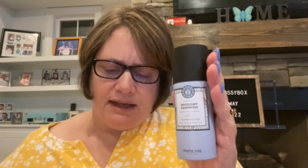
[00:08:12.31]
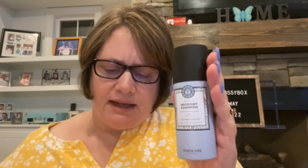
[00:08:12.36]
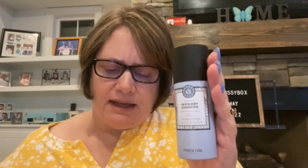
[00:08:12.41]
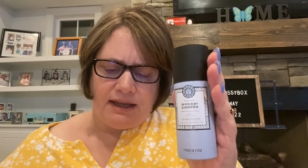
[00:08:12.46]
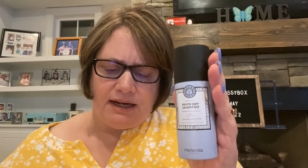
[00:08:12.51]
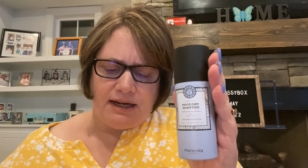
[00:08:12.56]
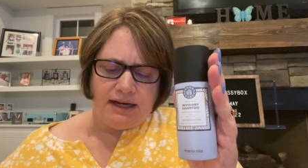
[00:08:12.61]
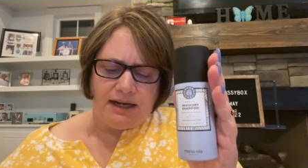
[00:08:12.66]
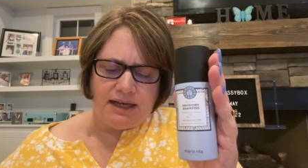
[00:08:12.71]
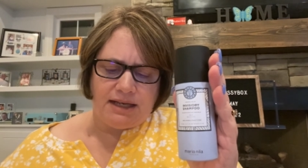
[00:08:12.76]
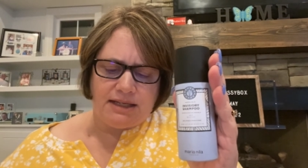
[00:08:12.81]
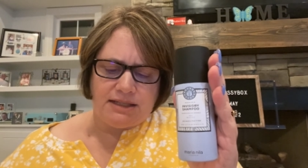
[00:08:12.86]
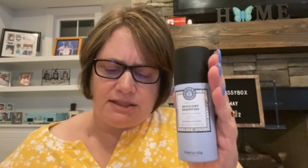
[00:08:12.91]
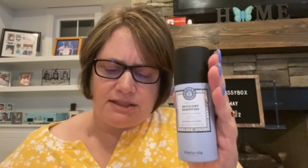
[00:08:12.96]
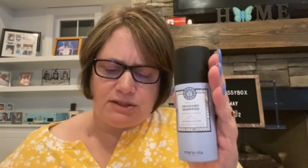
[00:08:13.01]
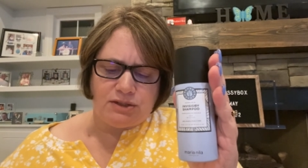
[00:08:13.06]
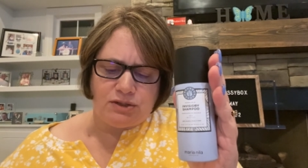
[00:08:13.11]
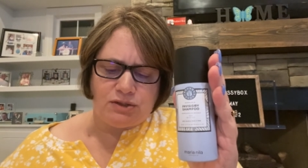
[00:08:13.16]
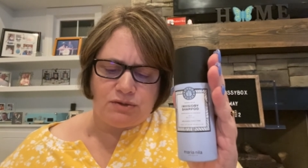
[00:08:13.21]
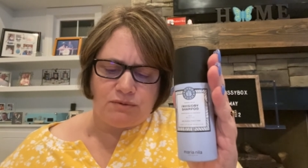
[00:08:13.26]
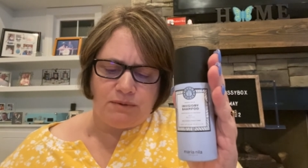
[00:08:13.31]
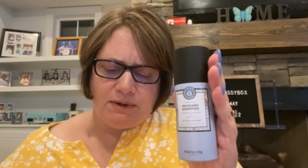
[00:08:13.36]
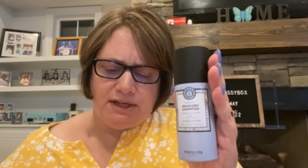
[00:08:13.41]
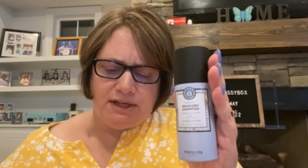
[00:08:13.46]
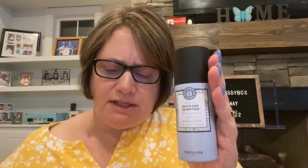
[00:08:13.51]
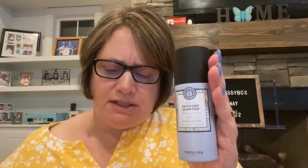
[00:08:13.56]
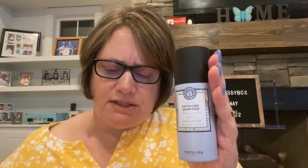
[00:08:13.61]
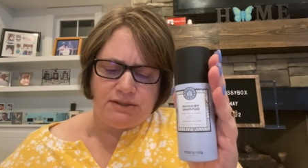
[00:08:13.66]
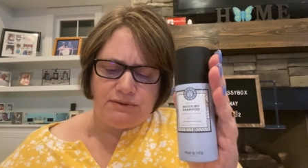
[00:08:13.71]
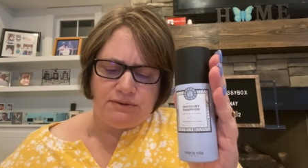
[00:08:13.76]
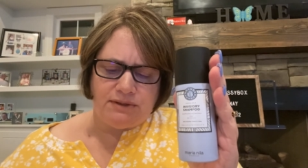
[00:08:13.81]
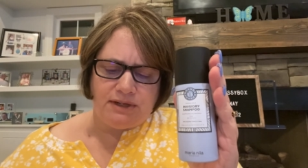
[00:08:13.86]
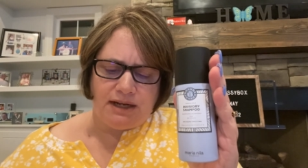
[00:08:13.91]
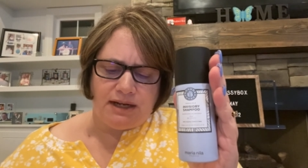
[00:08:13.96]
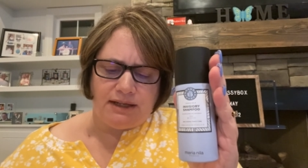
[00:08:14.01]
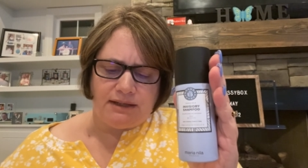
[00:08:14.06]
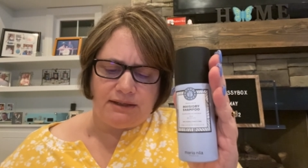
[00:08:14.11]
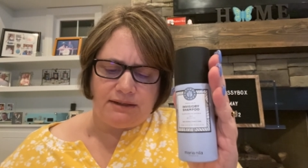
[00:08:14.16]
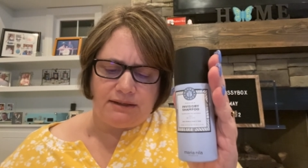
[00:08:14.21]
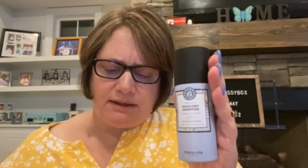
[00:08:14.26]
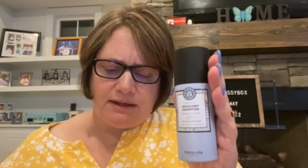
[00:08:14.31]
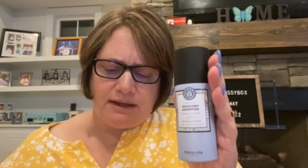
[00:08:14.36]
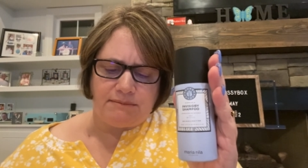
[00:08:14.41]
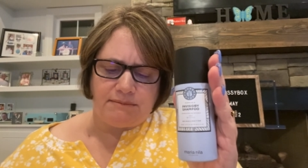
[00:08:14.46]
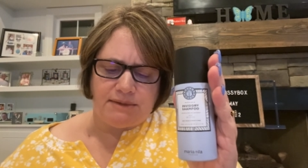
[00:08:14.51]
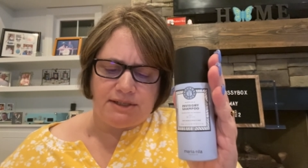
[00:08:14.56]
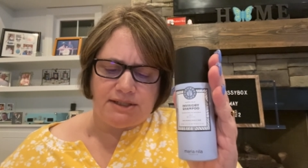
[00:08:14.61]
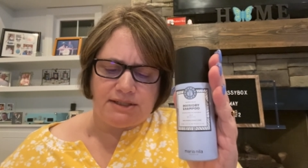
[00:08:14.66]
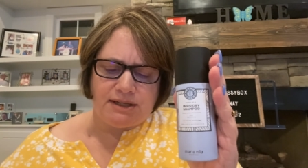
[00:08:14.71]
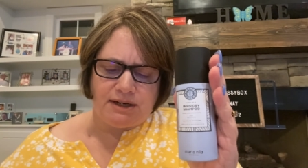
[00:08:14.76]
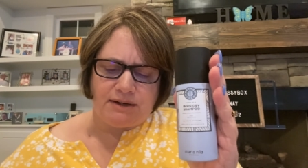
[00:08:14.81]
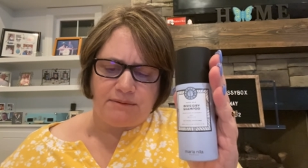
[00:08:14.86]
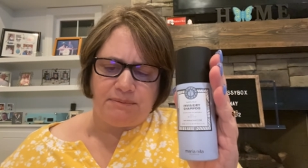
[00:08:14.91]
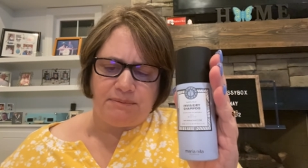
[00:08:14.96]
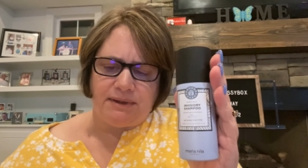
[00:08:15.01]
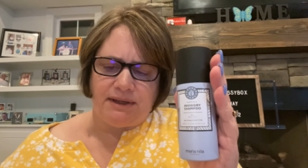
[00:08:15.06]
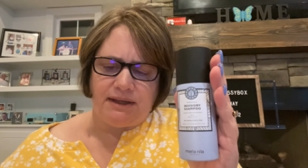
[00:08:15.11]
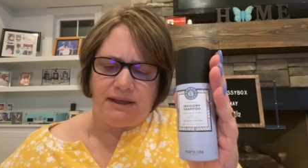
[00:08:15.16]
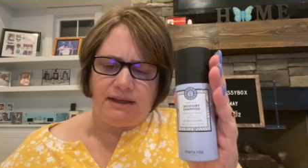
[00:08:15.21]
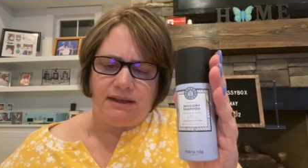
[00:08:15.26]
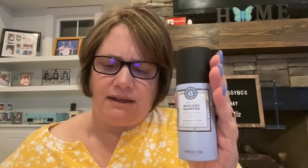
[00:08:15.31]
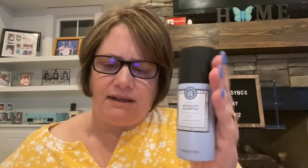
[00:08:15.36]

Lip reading: And it has a $22 MSRP.